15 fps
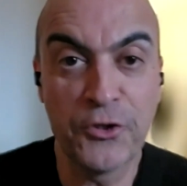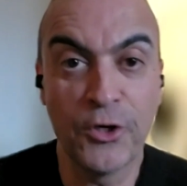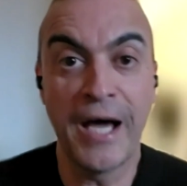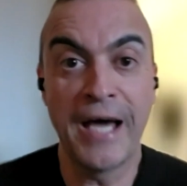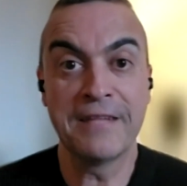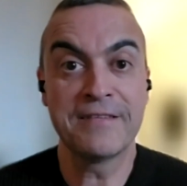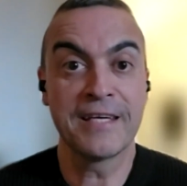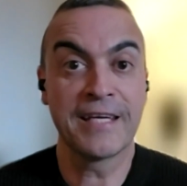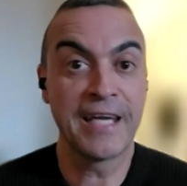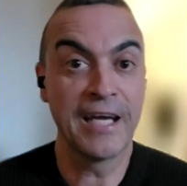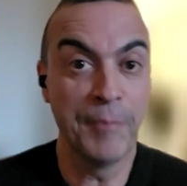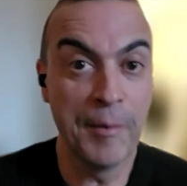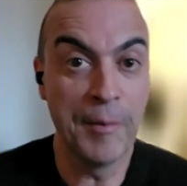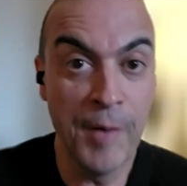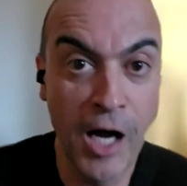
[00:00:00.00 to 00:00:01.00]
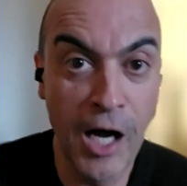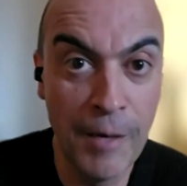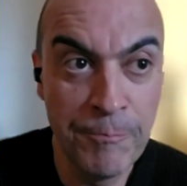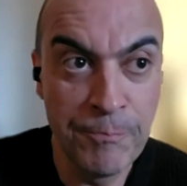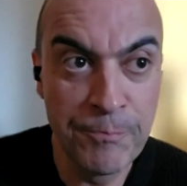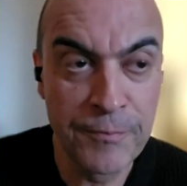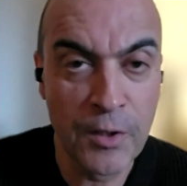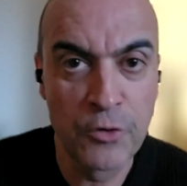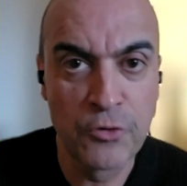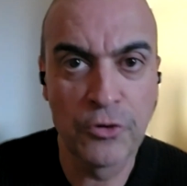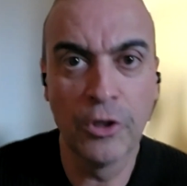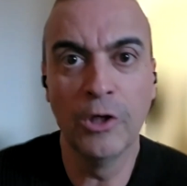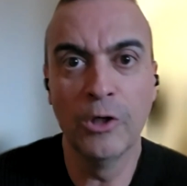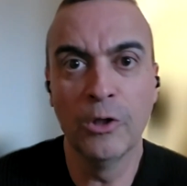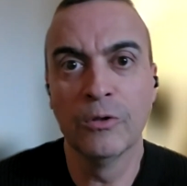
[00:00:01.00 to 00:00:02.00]
So I had to take care of my mom.
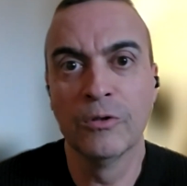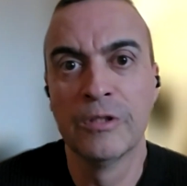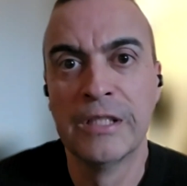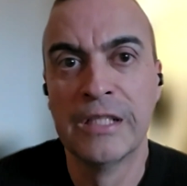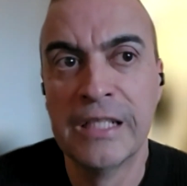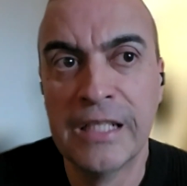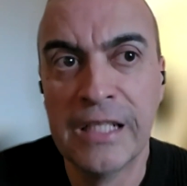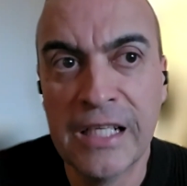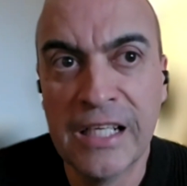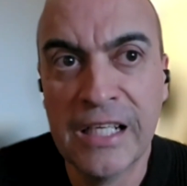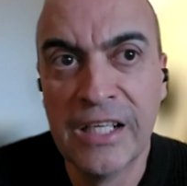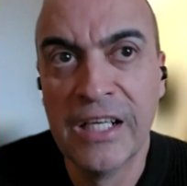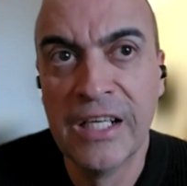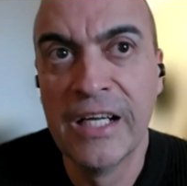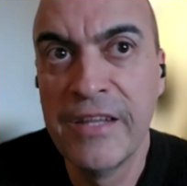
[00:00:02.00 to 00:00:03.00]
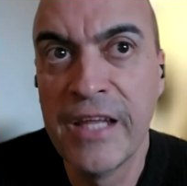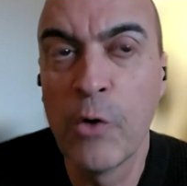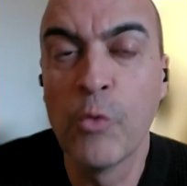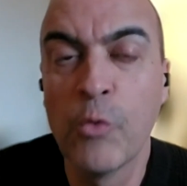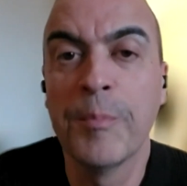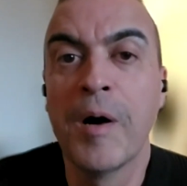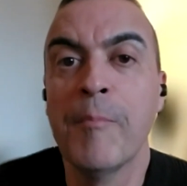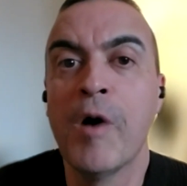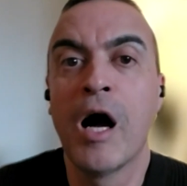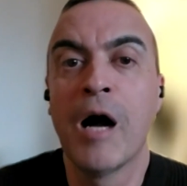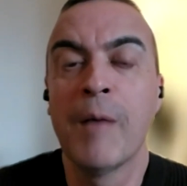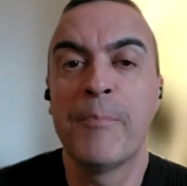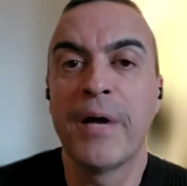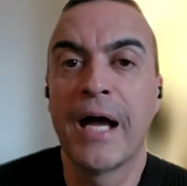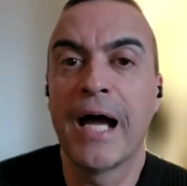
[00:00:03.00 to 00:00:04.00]
So then when my
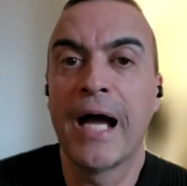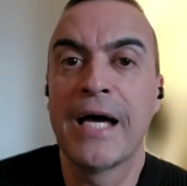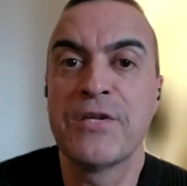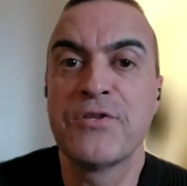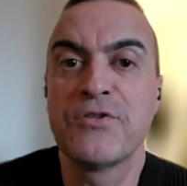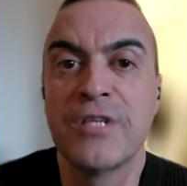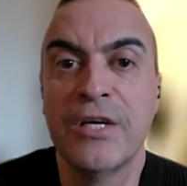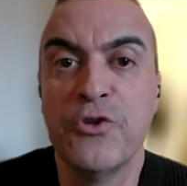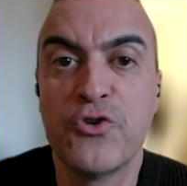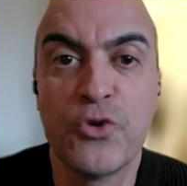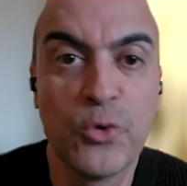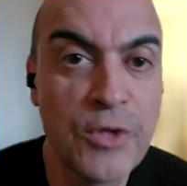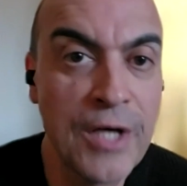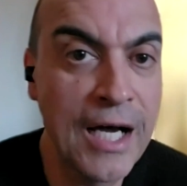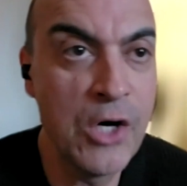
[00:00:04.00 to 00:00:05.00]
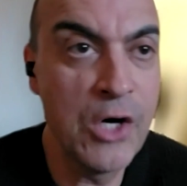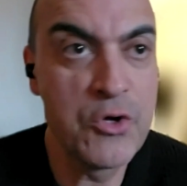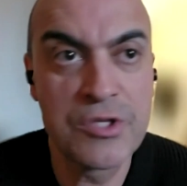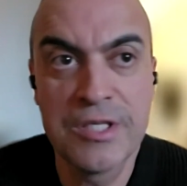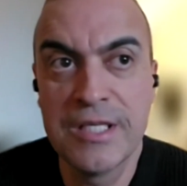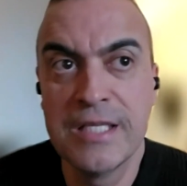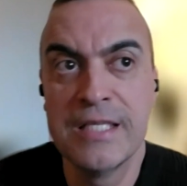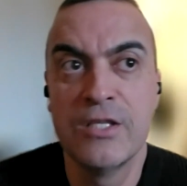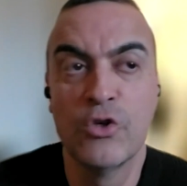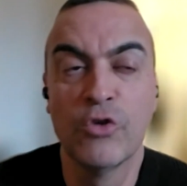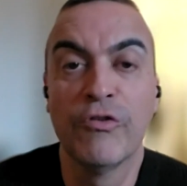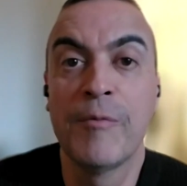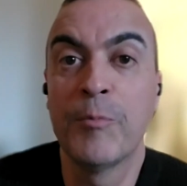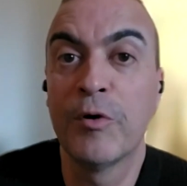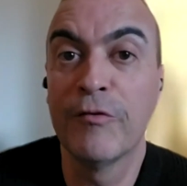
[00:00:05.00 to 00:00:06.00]
mom passed in
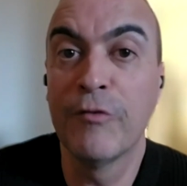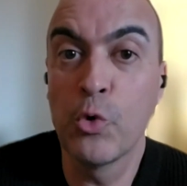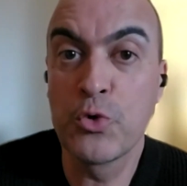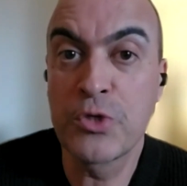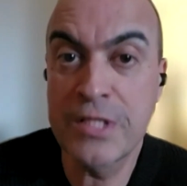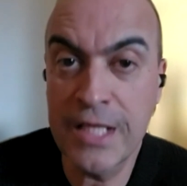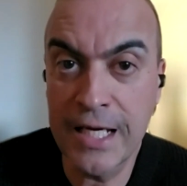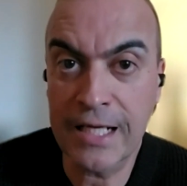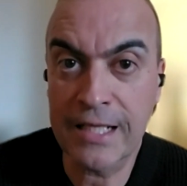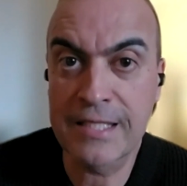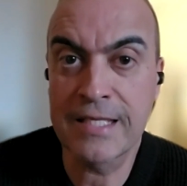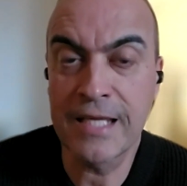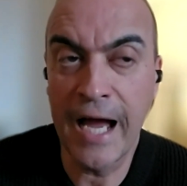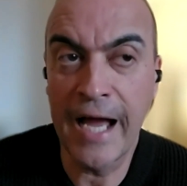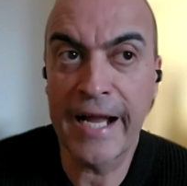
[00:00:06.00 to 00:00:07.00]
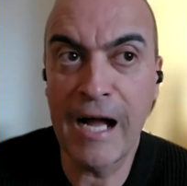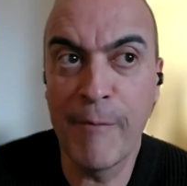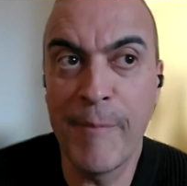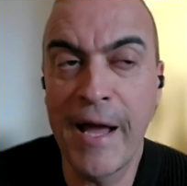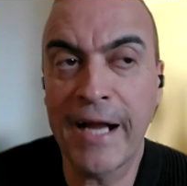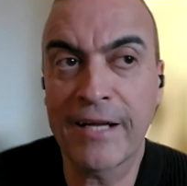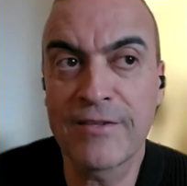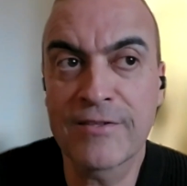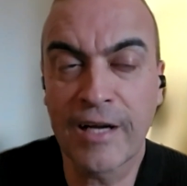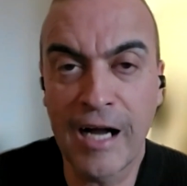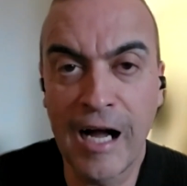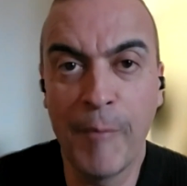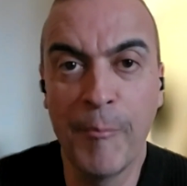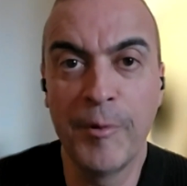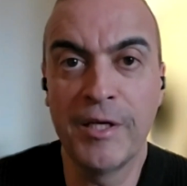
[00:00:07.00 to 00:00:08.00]
November of 06, I got back into
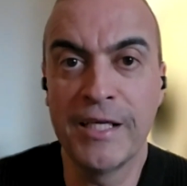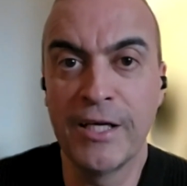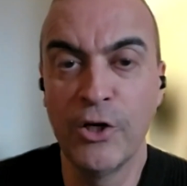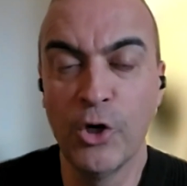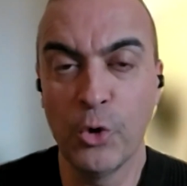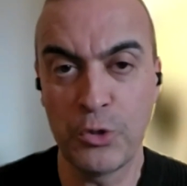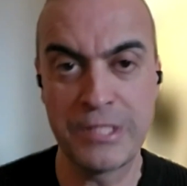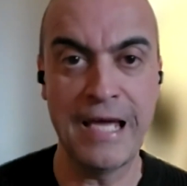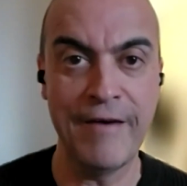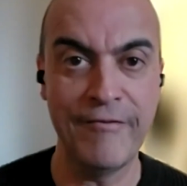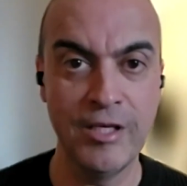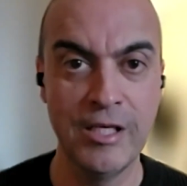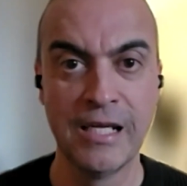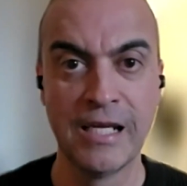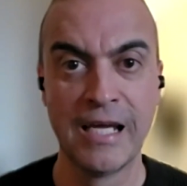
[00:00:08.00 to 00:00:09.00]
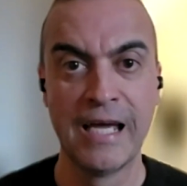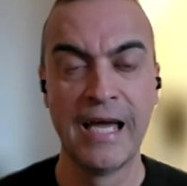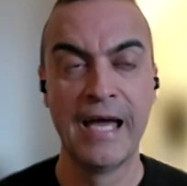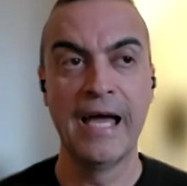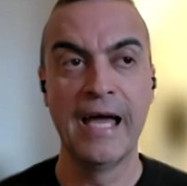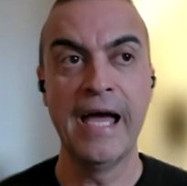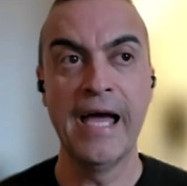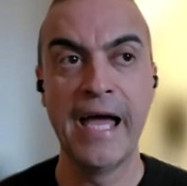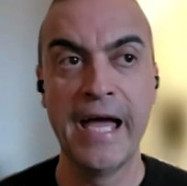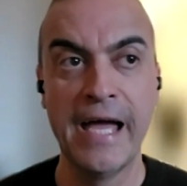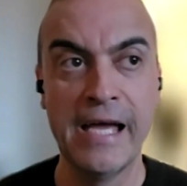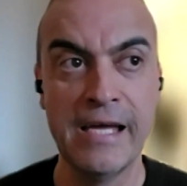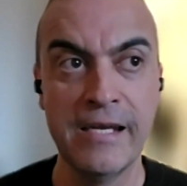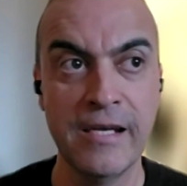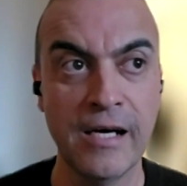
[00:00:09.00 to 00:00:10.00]
comedy in 07.
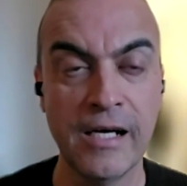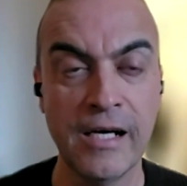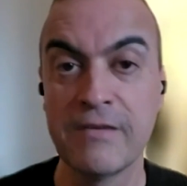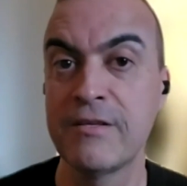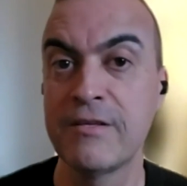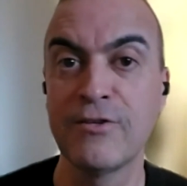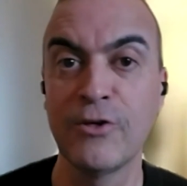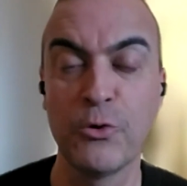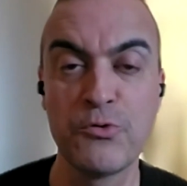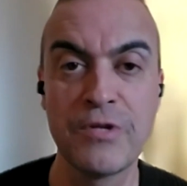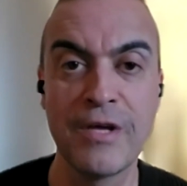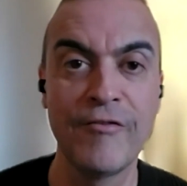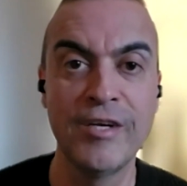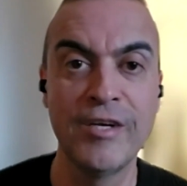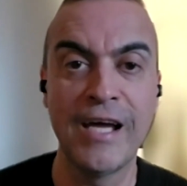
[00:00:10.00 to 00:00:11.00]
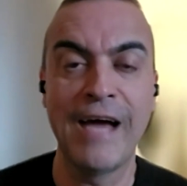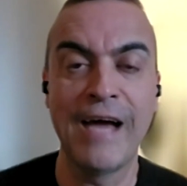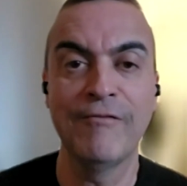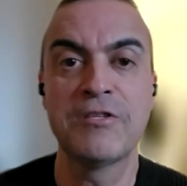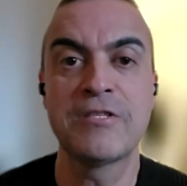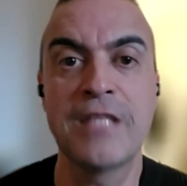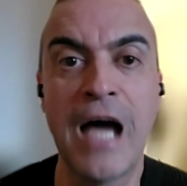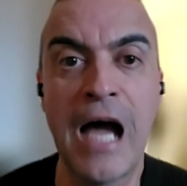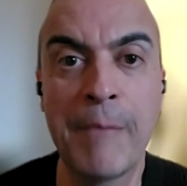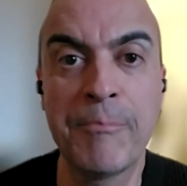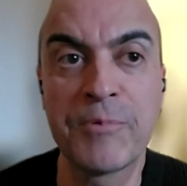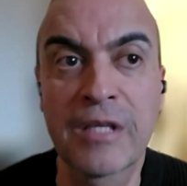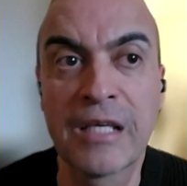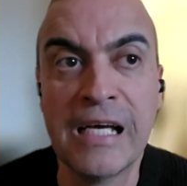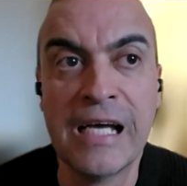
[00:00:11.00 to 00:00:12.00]
And since 07, I haven't
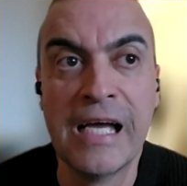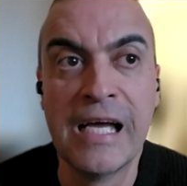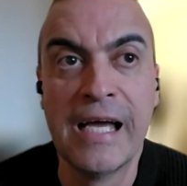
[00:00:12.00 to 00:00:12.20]
stopped.